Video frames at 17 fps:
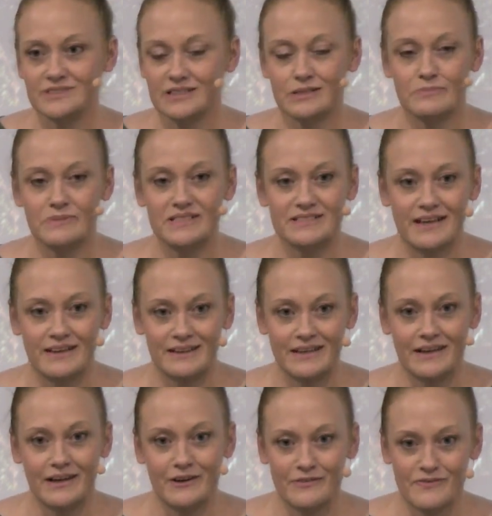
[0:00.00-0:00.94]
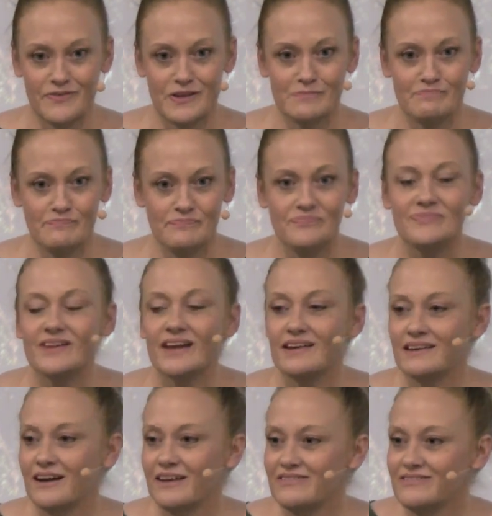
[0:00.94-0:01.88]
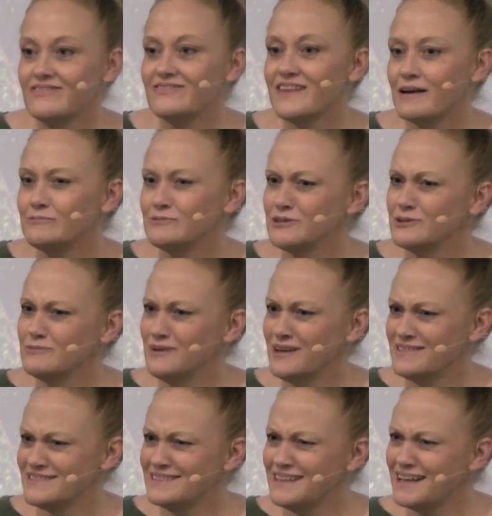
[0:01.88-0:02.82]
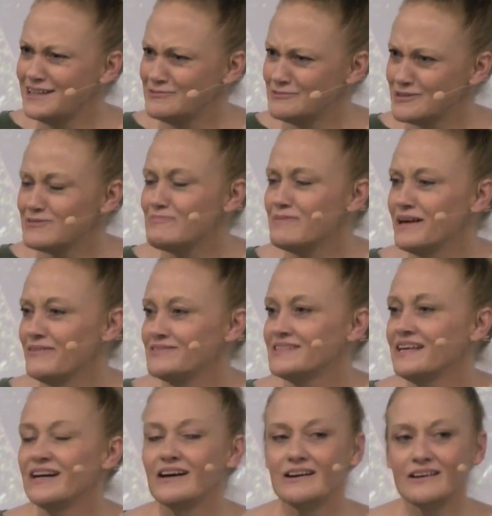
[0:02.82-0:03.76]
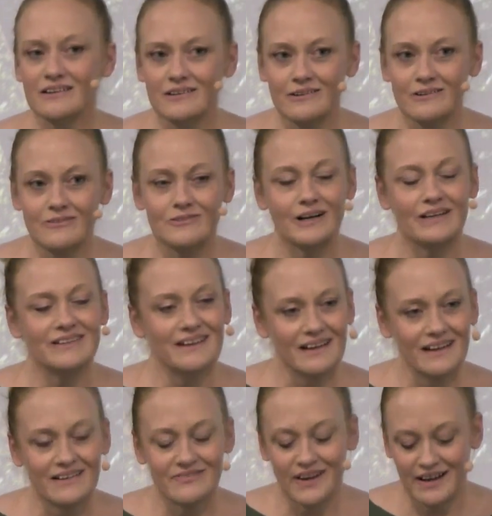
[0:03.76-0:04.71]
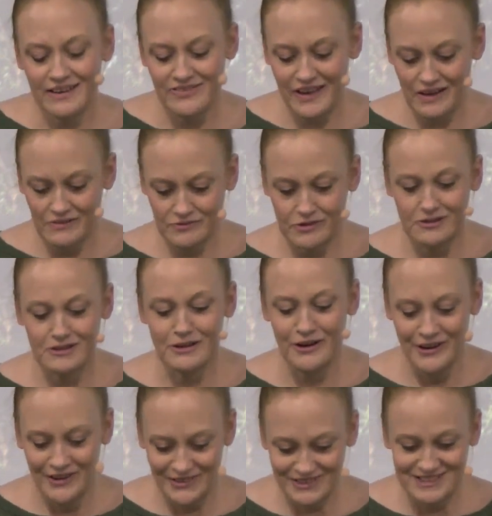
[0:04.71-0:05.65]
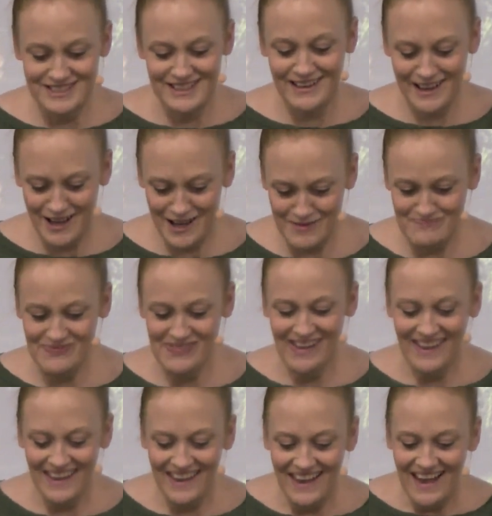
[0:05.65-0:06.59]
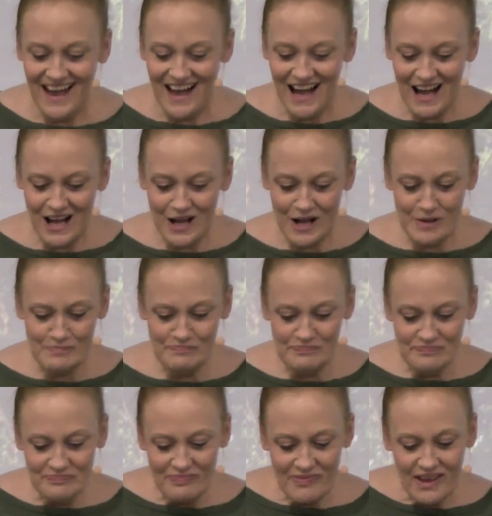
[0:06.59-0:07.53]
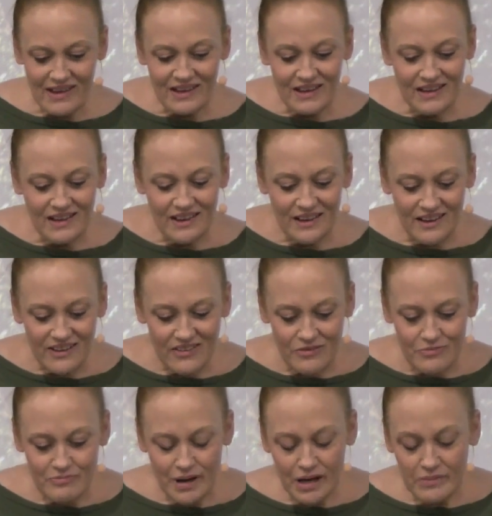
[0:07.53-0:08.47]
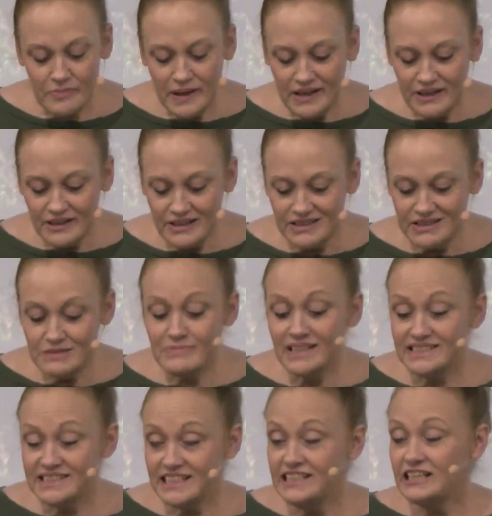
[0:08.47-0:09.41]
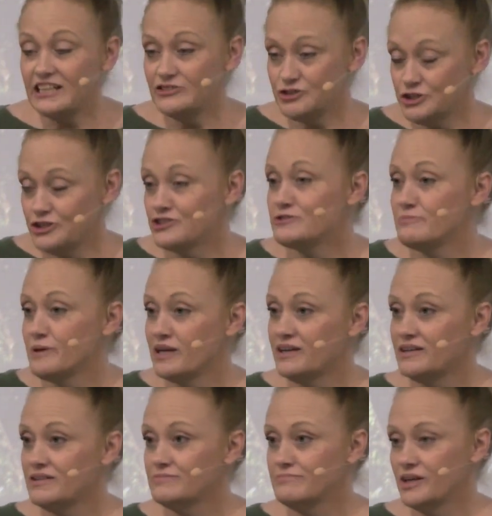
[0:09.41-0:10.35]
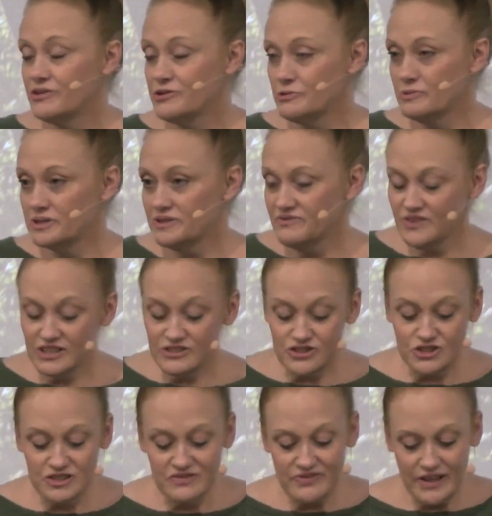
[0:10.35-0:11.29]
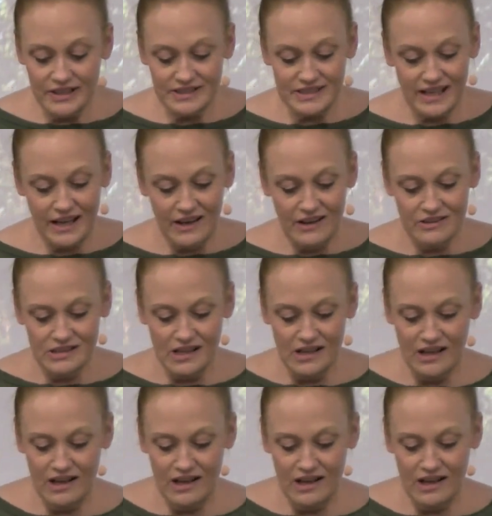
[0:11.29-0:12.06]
going to be taking care of them. And that really resonated with me. I was like, oh, yeah, I've had that for a long time. In my teenage years, my mother would eventually find out